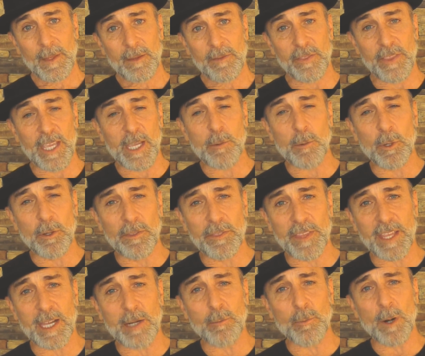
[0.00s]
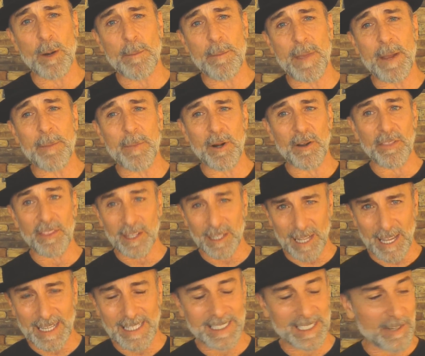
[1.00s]
They will then remember the
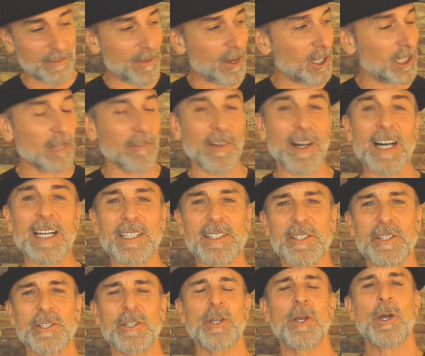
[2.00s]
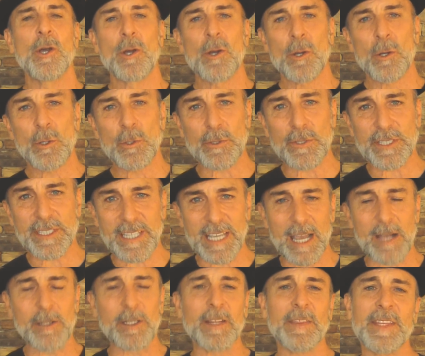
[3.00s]
likes of all of us who
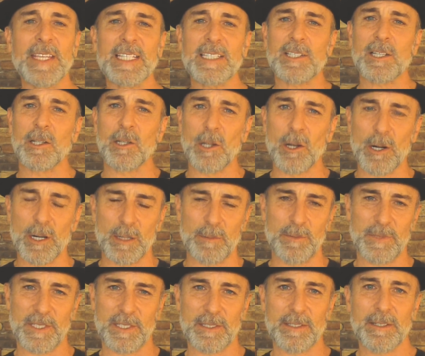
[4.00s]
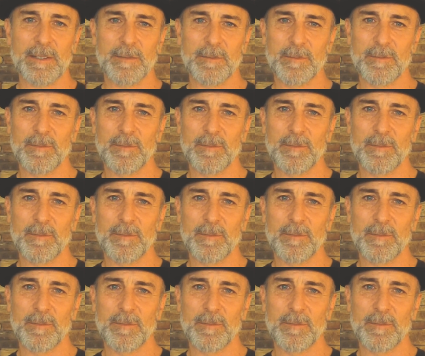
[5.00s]
sounded these alarms.